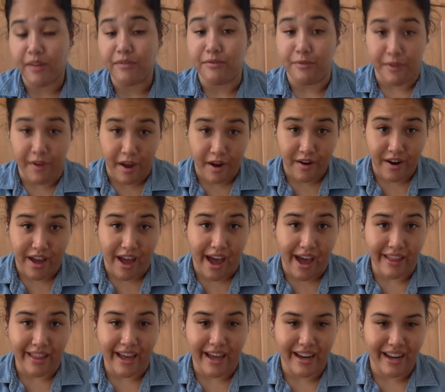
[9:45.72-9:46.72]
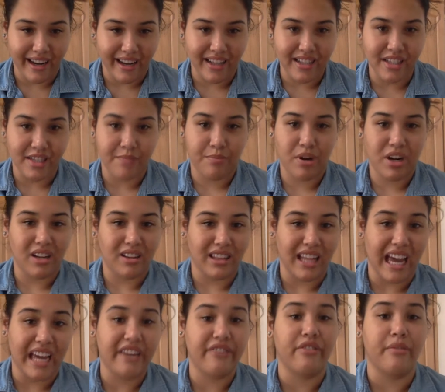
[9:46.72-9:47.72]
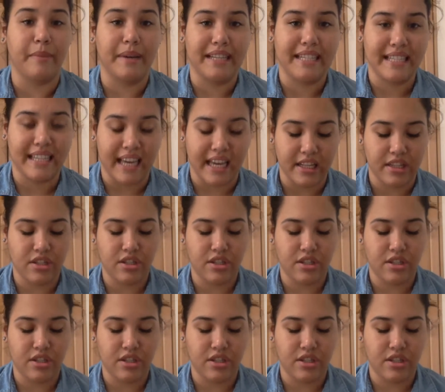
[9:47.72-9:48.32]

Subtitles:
very highlighted because it's pretty light for my skin.